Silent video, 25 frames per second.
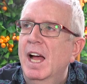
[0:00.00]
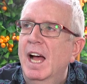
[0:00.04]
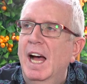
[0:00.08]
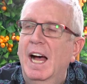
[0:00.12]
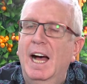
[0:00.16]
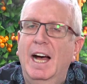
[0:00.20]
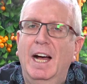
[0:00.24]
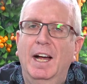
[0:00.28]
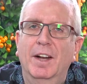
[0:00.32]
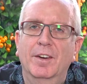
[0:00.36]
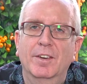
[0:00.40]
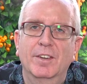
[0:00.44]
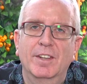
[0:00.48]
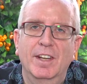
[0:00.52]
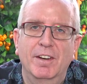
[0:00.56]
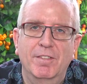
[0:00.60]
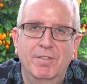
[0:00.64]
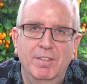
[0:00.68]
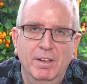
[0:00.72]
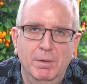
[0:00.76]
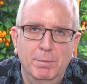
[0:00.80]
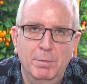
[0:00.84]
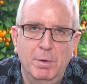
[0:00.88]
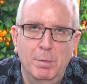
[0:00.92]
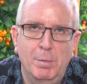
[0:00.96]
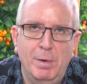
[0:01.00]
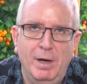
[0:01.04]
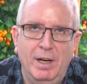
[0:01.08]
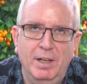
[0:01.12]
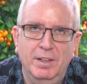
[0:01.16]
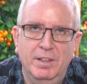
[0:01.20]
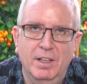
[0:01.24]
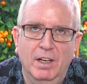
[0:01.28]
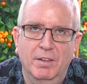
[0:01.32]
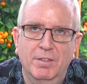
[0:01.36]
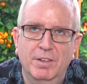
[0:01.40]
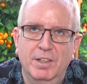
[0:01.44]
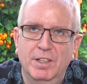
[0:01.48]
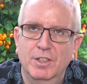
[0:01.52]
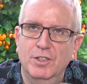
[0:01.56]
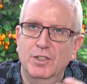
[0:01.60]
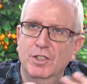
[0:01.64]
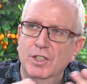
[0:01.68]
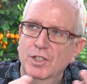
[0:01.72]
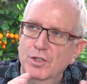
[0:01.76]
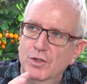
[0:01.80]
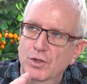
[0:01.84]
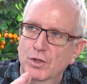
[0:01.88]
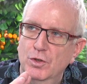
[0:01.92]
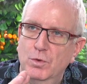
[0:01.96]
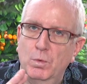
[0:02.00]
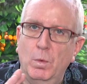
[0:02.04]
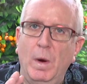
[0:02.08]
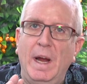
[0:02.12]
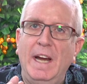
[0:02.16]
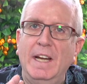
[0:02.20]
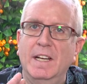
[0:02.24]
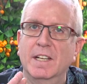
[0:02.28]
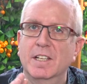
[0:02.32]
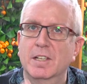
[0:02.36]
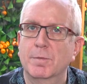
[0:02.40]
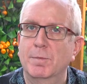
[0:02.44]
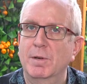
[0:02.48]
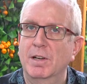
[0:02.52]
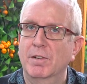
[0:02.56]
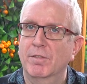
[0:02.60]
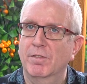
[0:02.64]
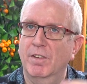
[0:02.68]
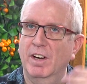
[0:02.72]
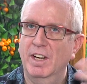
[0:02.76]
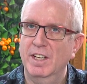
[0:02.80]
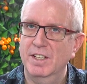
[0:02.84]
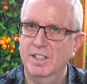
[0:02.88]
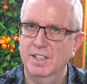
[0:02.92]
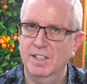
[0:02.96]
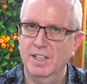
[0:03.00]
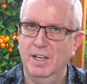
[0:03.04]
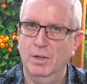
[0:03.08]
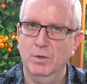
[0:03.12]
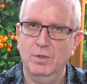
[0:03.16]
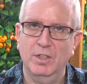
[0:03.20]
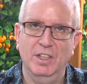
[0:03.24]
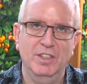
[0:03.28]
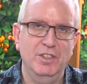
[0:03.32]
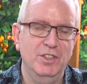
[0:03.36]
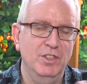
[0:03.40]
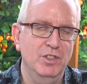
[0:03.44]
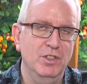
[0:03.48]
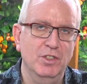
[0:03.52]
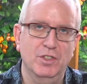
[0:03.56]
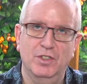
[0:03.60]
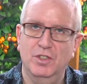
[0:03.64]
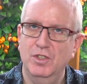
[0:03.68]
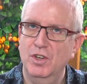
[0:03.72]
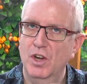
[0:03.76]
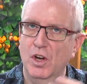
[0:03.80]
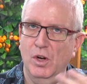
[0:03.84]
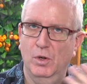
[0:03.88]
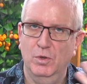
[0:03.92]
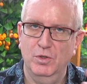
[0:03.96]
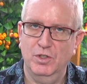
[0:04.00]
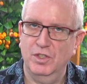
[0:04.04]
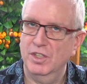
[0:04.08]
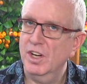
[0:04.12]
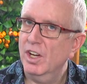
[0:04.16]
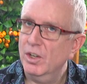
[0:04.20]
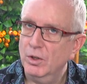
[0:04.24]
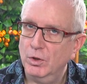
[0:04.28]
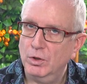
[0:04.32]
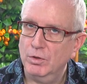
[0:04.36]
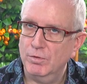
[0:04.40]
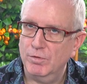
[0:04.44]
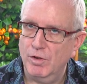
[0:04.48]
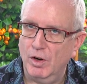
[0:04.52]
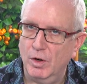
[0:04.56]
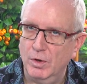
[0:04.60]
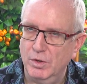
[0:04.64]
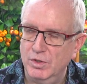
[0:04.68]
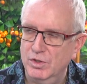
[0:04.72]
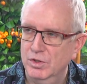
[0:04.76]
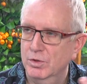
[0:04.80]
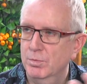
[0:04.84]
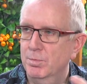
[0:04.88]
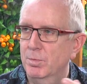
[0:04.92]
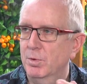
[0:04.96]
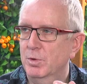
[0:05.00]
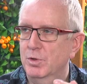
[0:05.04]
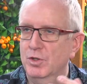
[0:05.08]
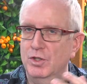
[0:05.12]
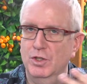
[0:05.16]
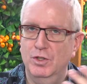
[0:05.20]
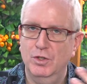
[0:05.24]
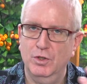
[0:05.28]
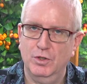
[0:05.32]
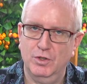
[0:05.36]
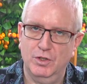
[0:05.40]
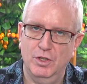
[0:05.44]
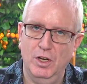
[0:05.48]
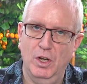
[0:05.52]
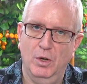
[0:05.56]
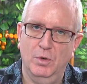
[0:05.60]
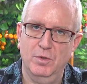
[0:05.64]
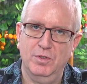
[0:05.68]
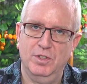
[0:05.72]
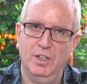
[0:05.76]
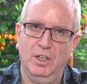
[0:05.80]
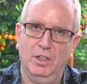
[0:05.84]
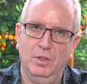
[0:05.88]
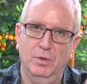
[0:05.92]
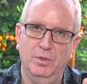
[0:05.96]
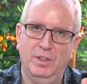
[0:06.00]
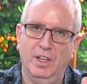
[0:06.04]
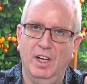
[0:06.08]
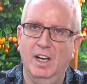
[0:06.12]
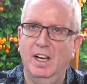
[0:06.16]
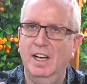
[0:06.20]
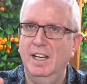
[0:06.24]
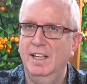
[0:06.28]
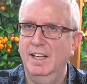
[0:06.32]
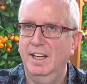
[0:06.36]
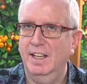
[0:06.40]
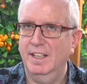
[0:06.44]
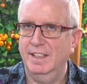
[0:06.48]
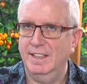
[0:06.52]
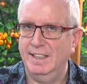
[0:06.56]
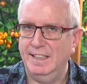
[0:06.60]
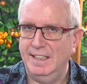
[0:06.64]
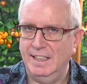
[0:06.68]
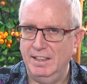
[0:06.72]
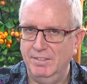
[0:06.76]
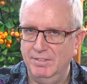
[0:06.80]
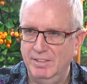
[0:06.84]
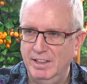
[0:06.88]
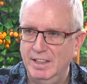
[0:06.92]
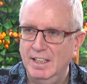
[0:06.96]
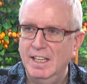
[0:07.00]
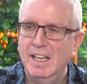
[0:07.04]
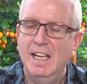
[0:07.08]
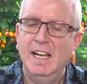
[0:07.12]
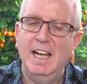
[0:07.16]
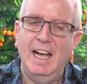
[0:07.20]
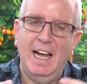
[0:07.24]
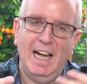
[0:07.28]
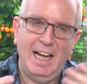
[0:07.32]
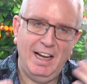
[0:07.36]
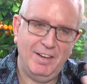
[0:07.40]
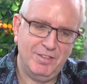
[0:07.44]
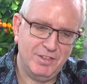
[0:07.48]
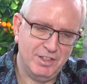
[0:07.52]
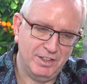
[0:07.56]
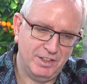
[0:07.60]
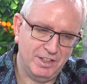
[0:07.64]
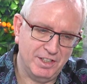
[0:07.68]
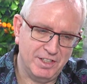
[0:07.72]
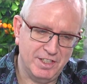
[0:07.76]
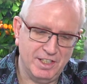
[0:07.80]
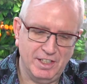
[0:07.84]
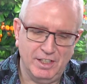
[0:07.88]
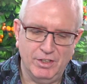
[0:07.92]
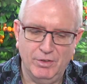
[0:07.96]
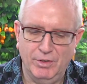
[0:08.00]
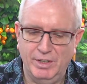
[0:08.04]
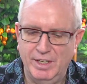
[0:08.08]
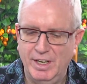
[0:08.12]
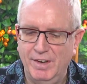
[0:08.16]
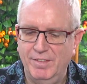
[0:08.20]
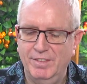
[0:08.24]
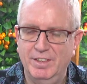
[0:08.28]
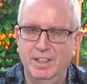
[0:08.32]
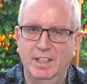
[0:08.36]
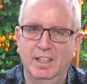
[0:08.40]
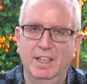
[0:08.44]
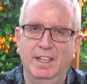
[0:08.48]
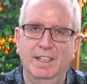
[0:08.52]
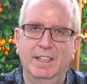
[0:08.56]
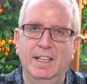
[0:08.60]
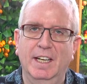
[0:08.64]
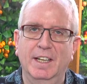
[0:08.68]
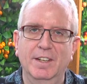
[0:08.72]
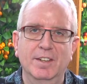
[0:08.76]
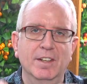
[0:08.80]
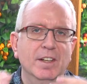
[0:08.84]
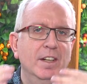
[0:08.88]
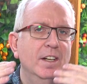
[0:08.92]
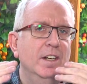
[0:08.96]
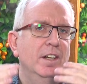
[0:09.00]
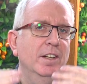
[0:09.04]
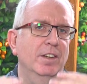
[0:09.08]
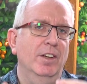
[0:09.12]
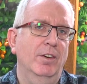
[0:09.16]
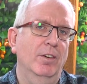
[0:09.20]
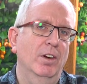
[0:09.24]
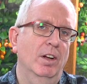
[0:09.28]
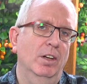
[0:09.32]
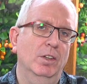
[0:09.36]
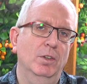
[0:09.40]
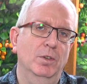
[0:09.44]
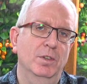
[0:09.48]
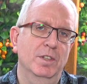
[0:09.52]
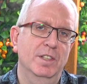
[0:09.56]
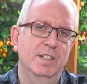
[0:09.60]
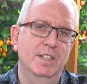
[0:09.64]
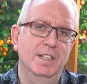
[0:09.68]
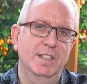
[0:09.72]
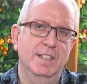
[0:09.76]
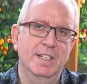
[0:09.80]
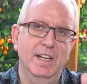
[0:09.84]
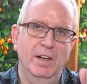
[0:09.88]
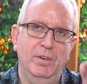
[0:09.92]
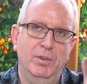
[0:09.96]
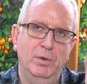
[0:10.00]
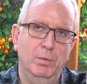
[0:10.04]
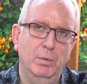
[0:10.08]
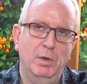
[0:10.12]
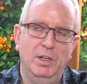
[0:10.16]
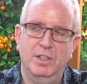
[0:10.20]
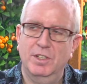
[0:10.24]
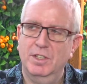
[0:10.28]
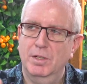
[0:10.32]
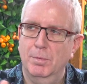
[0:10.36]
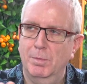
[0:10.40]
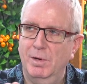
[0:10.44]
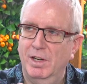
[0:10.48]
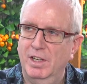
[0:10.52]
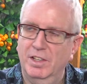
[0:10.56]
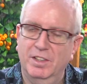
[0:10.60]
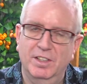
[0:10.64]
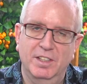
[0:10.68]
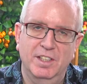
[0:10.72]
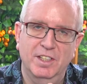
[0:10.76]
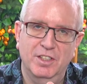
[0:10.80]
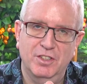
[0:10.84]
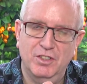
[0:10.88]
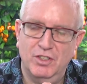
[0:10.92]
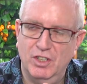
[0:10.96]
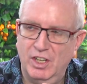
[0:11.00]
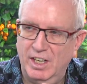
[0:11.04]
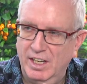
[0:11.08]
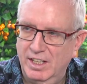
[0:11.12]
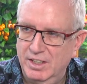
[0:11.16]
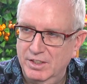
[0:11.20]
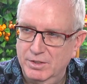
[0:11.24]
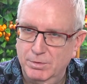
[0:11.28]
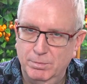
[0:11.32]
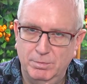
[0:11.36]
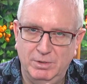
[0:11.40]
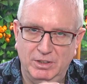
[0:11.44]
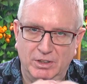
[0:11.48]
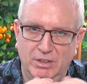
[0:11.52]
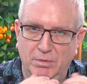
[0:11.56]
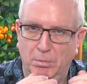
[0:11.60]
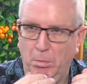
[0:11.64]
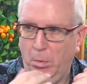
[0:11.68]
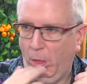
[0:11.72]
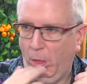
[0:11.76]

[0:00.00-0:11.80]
and they filmed the birth of it, and she's just waiting to be invited out, and she just knows, she's not looking forward to it, but she just knows they're going to highlight of the evening after the dinner and everything like that. They're all going to sit down and watch the birth of this child, which,